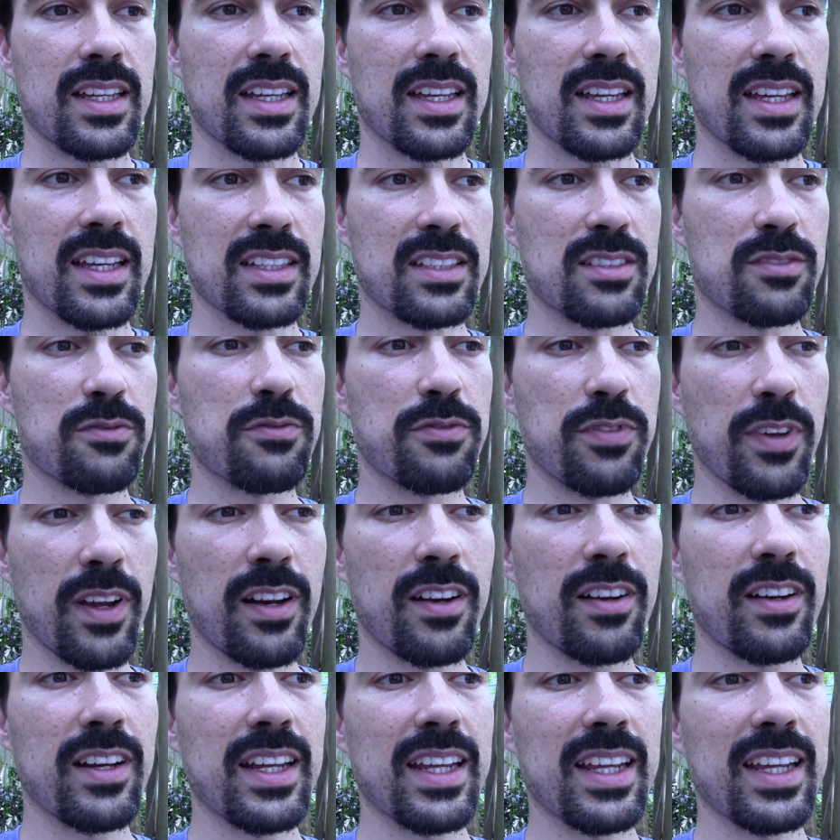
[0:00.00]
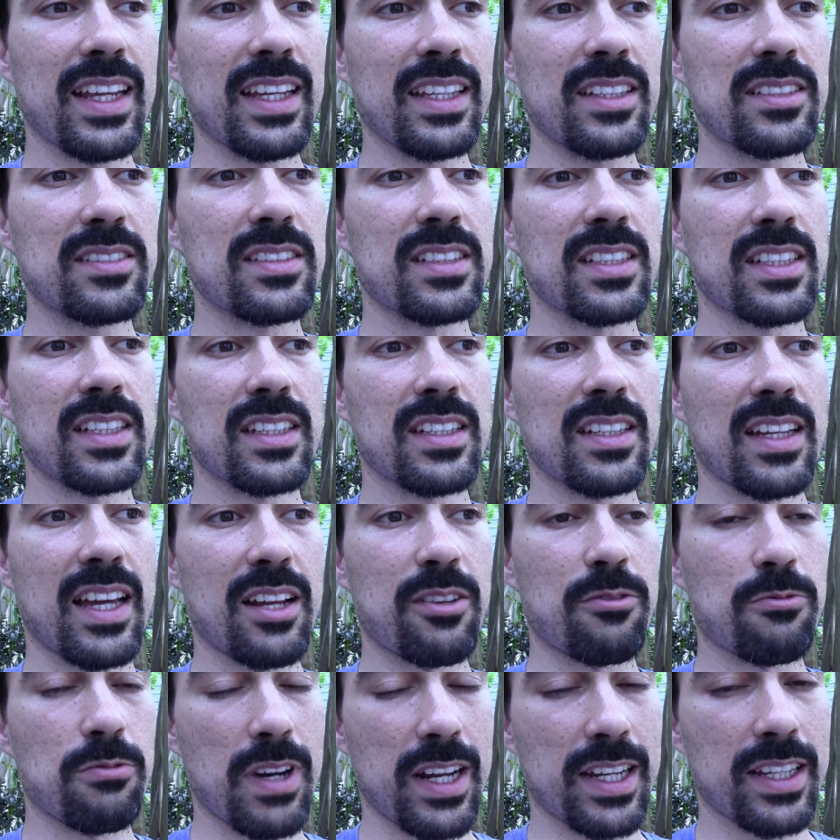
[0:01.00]
it's very easy
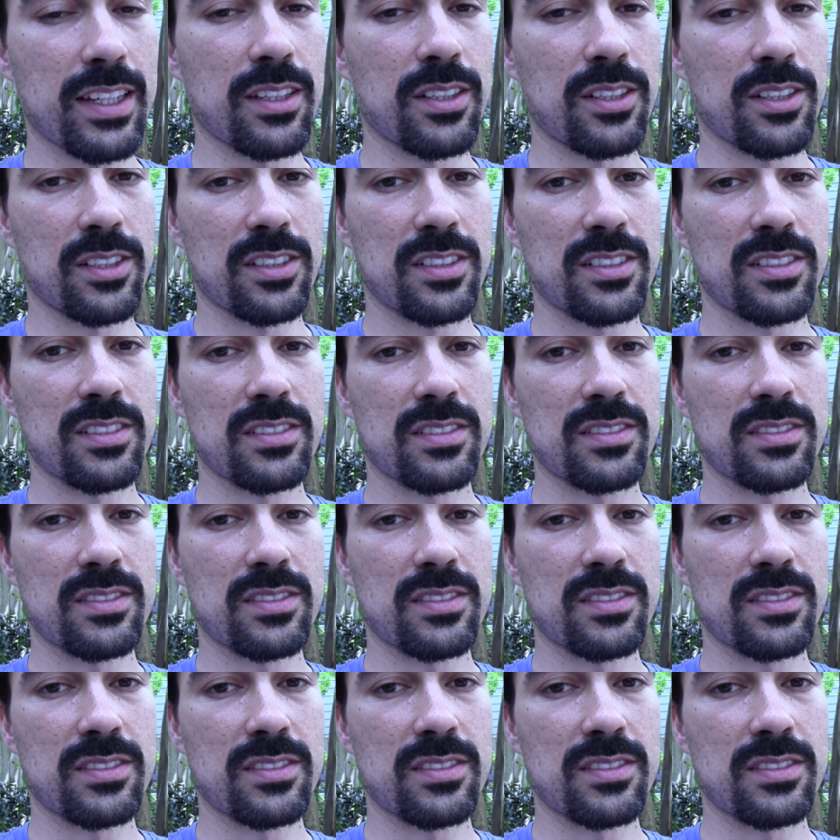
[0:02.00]
and regular.